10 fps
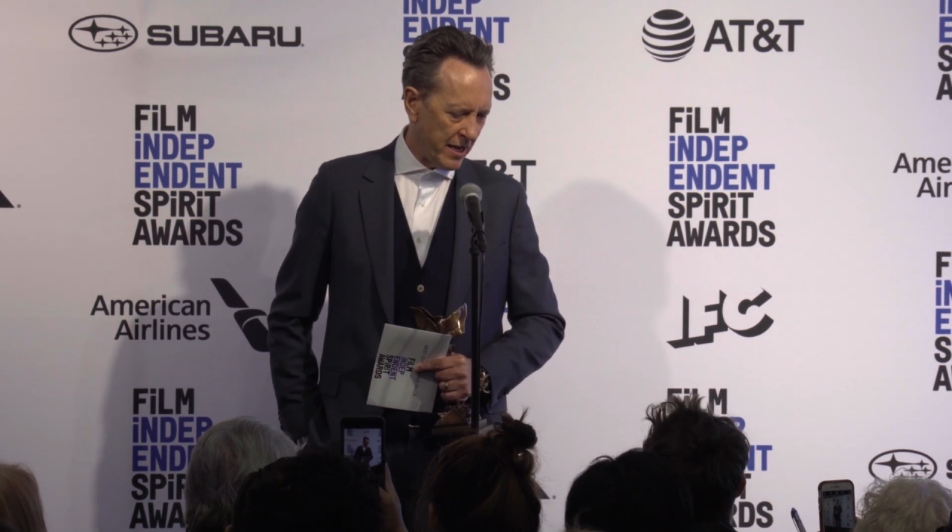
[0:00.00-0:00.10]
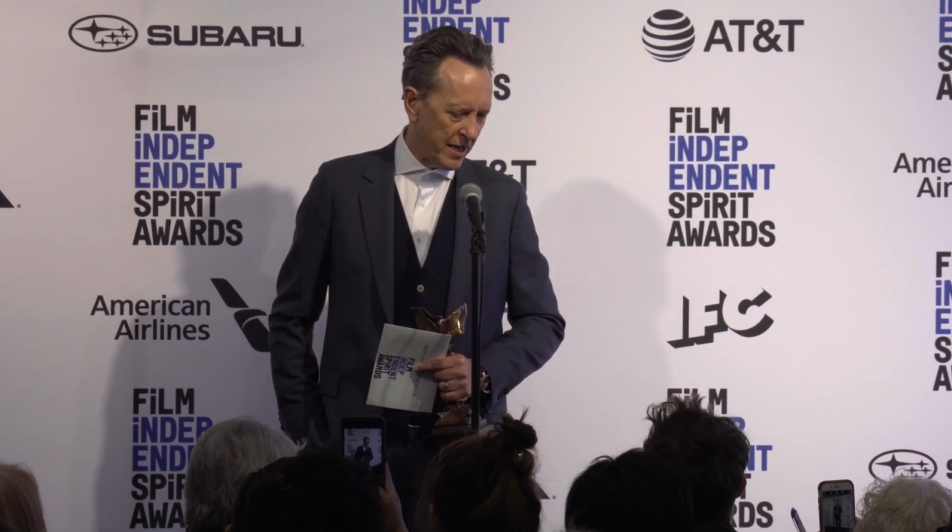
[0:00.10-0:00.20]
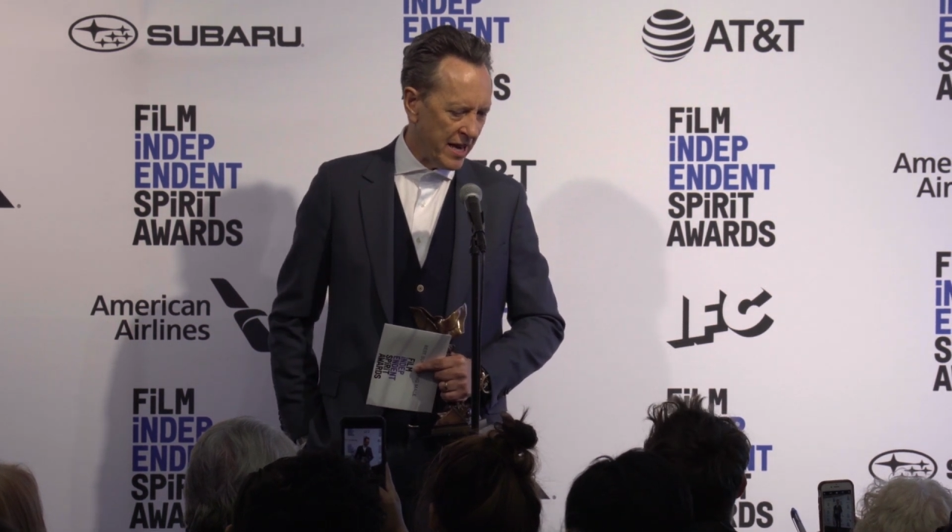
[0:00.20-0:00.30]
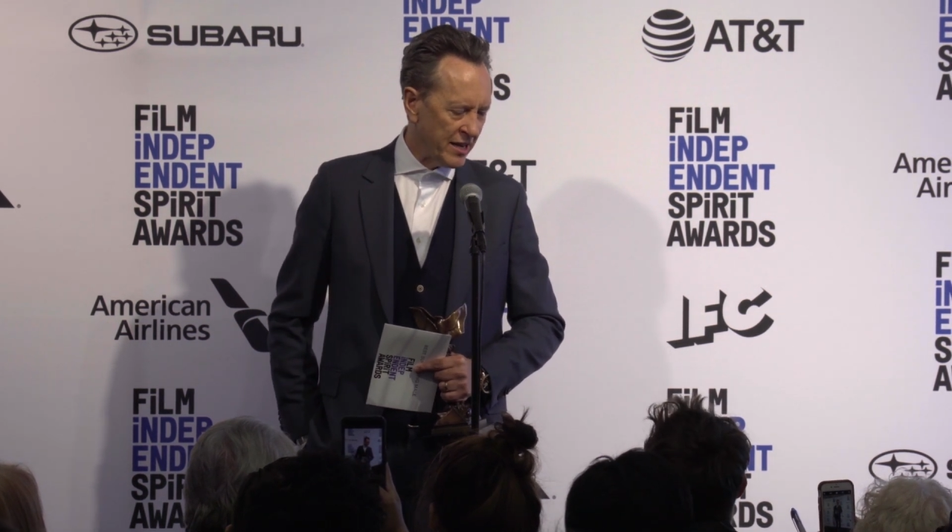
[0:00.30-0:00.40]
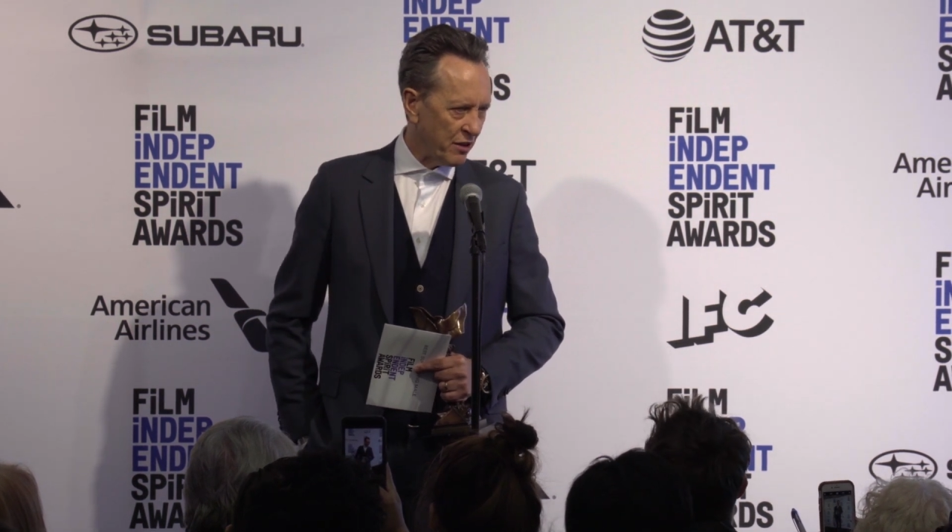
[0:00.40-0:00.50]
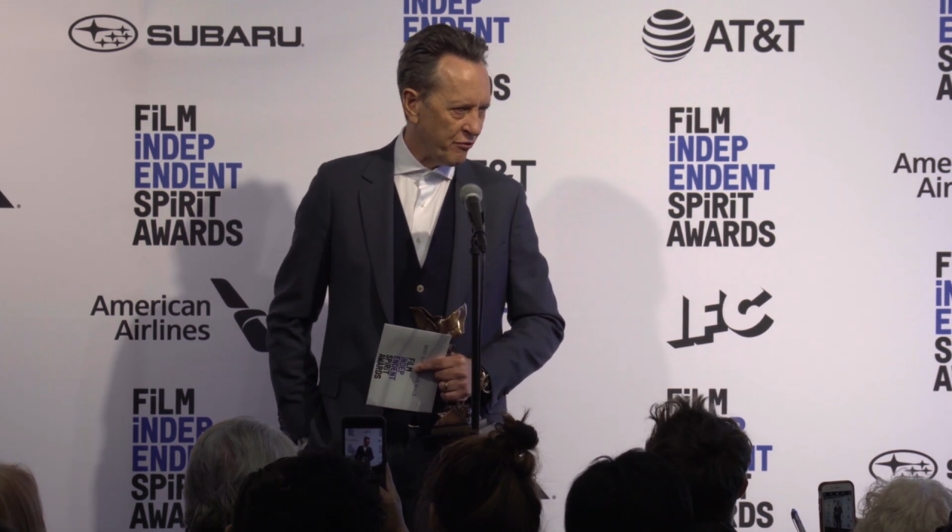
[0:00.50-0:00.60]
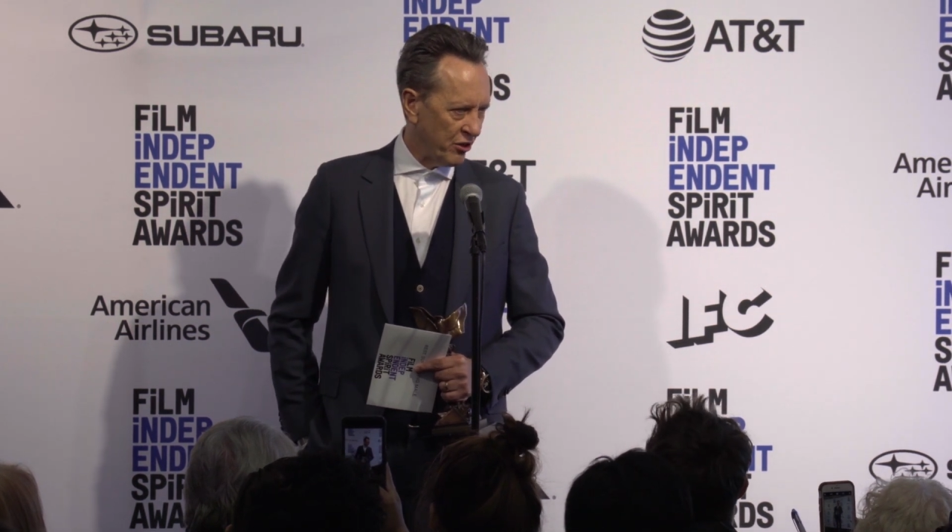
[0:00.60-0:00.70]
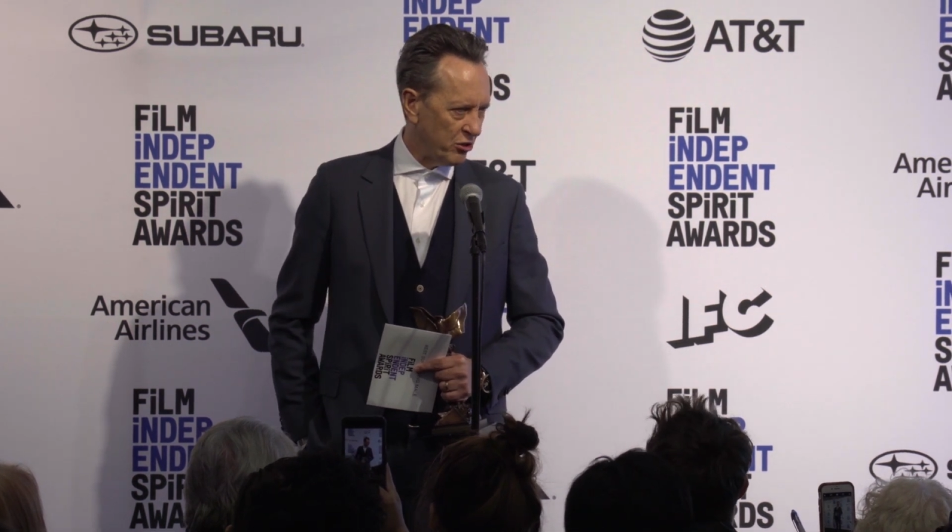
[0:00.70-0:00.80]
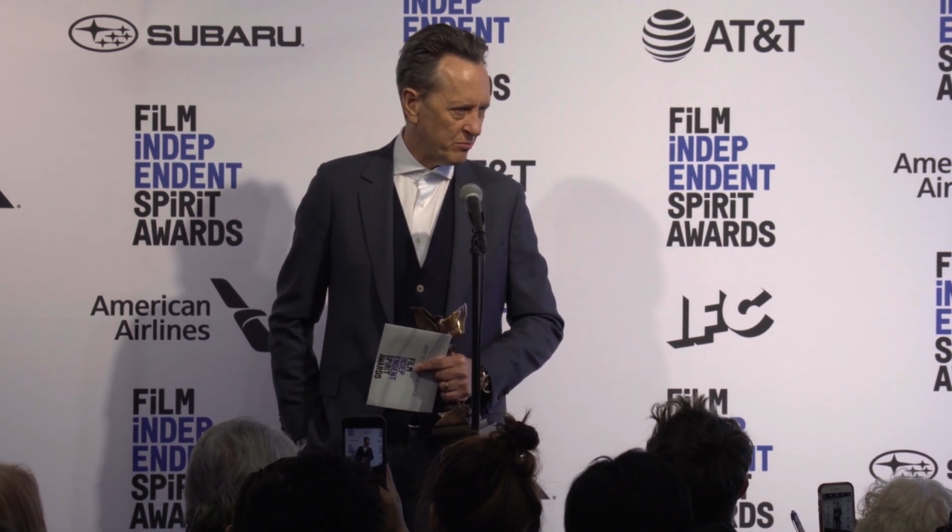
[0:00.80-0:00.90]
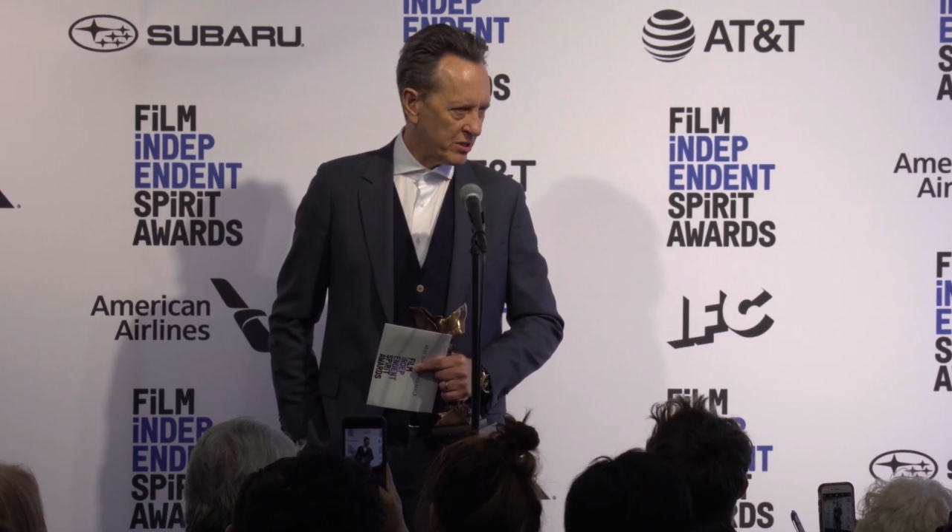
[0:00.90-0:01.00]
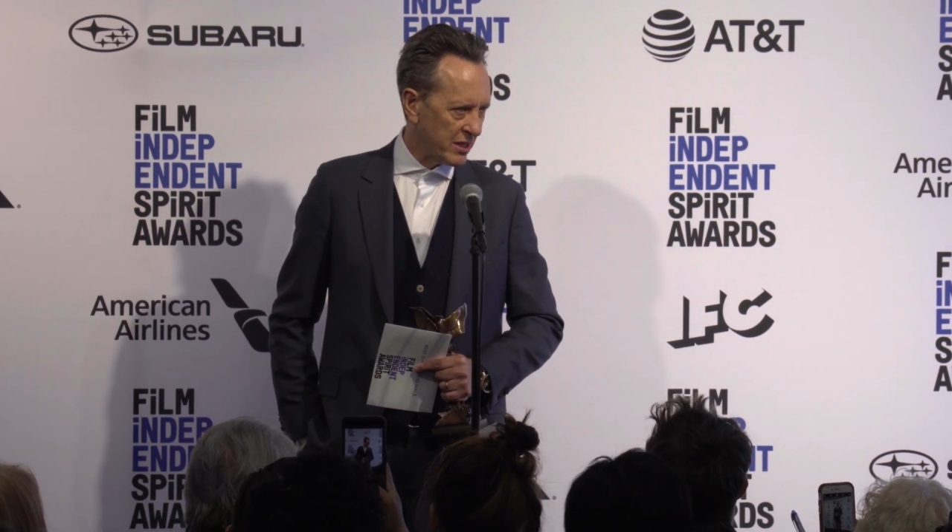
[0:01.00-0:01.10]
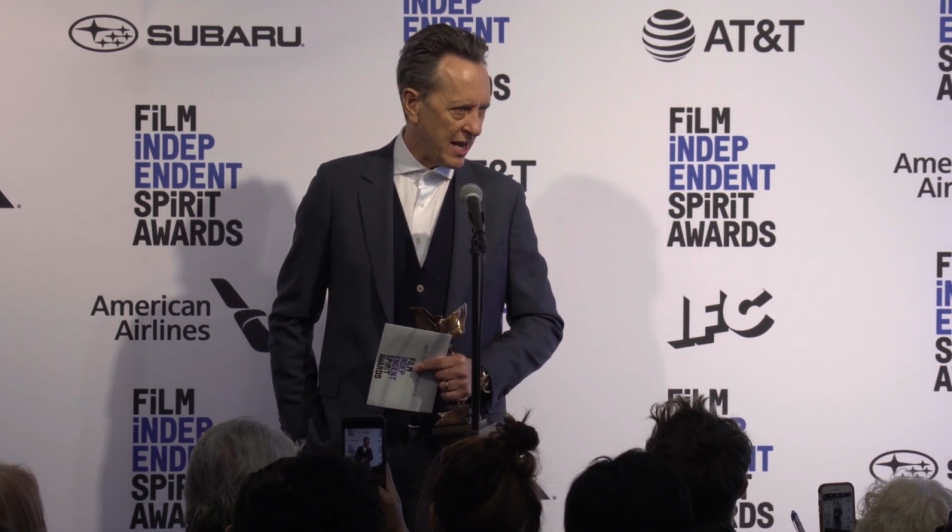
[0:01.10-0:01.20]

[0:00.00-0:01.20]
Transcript: in indie films